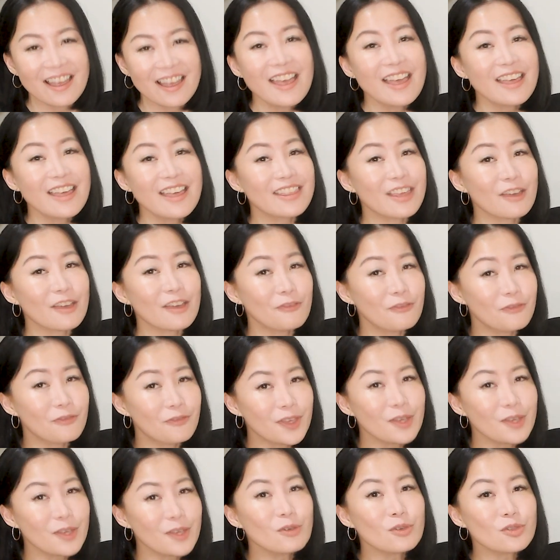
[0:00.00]
that
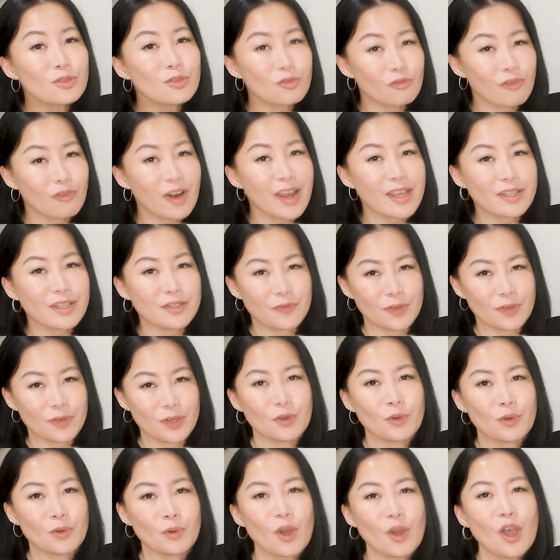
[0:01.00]
feels right for
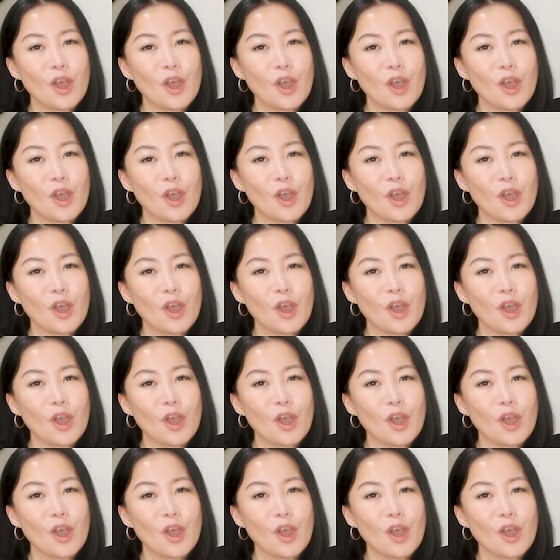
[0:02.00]
you.